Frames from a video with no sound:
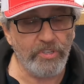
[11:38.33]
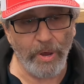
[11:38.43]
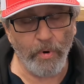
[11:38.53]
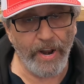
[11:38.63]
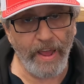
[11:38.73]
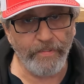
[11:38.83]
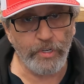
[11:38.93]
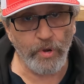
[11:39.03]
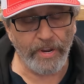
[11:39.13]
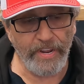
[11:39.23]
Because I want to have the
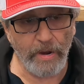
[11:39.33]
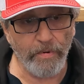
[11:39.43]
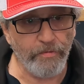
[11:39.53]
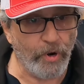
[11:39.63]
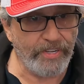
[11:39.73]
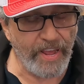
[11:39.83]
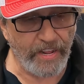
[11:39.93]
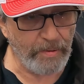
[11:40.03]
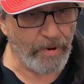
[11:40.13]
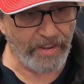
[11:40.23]
truck here before I take
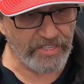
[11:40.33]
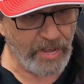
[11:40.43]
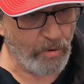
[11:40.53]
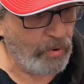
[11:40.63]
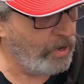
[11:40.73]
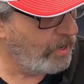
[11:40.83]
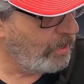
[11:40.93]
any bikes out,